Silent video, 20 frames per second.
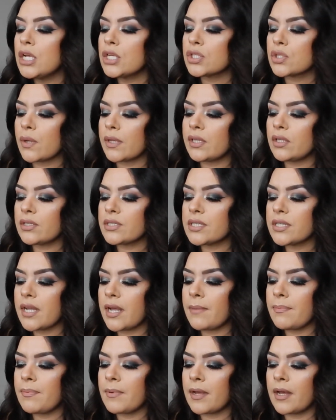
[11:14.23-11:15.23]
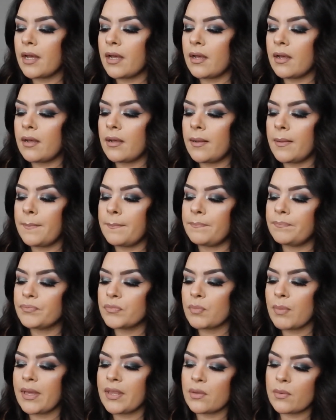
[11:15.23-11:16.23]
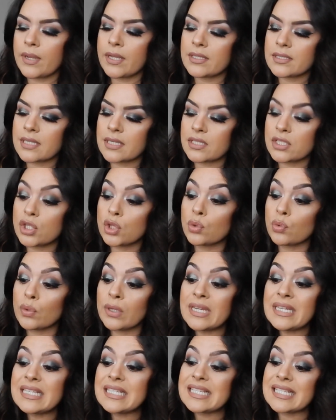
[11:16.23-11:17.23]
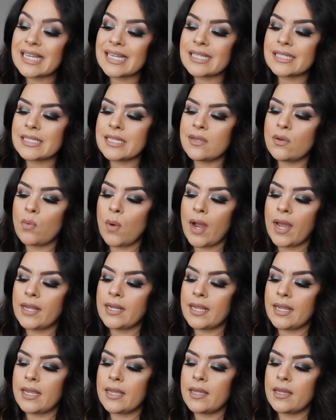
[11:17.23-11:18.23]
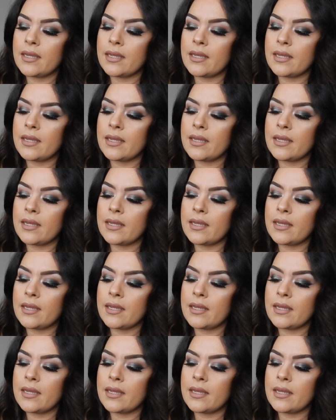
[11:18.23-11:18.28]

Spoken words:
So I looked it up. By the way, it says 360 wide